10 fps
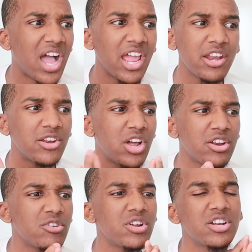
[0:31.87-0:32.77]
I, I
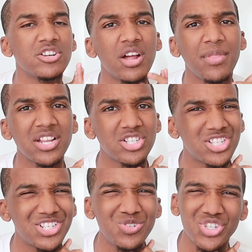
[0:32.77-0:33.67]
don't under, I'm
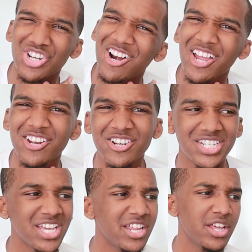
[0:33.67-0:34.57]
not too sure I
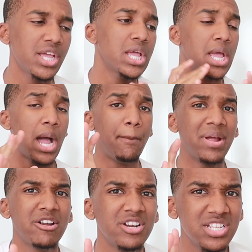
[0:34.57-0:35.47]
understand.
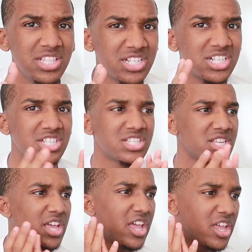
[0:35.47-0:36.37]
Apparently this is
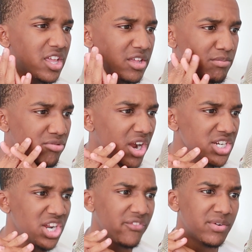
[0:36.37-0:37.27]
a
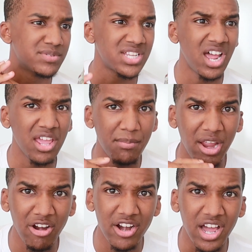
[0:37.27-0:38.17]
project from Sonic
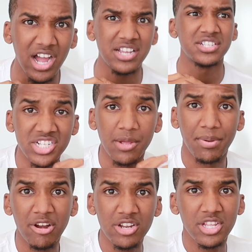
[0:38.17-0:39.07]
Paradox. This is
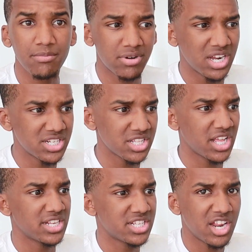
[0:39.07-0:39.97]
apparently a project
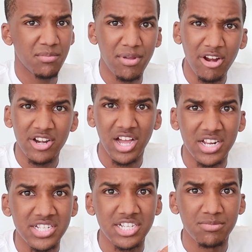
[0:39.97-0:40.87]
that Sonic
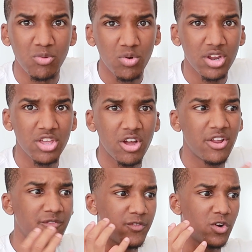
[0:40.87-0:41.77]
Paradox has been working
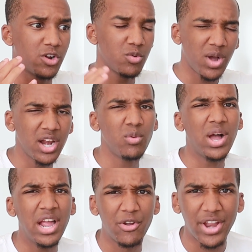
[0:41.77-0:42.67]
on for quite a
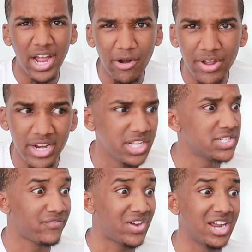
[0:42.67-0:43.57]
while now, and
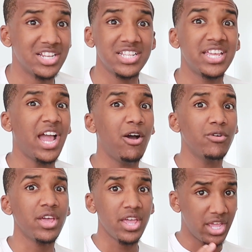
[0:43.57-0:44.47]
it's finally
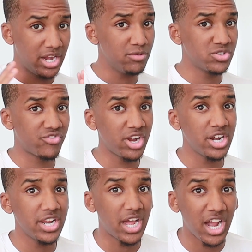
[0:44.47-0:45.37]
out, and it was
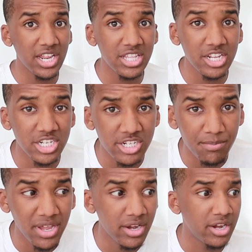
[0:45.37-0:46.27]
very highly
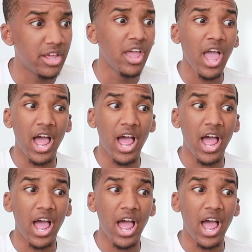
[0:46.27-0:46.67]
anticipated.